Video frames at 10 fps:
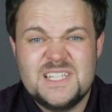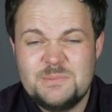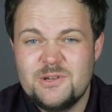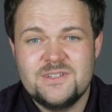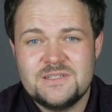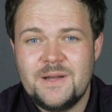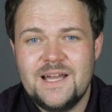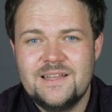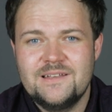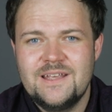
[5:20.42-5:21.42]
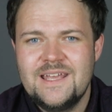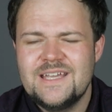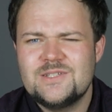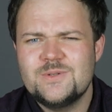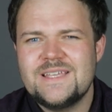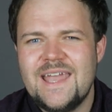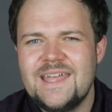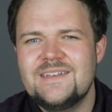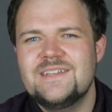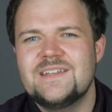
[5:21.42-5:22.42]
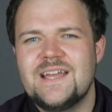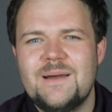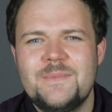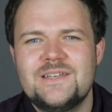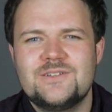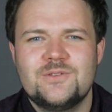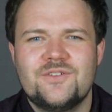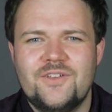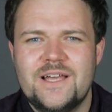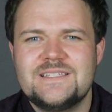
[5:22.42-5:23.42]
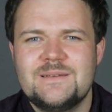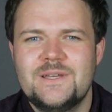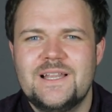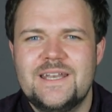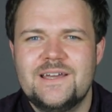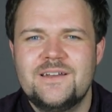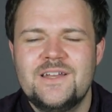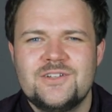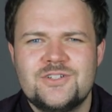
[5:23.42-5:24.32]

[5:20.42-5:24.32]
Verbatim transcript: experienced pilot, it's always handy to come into the flight simulator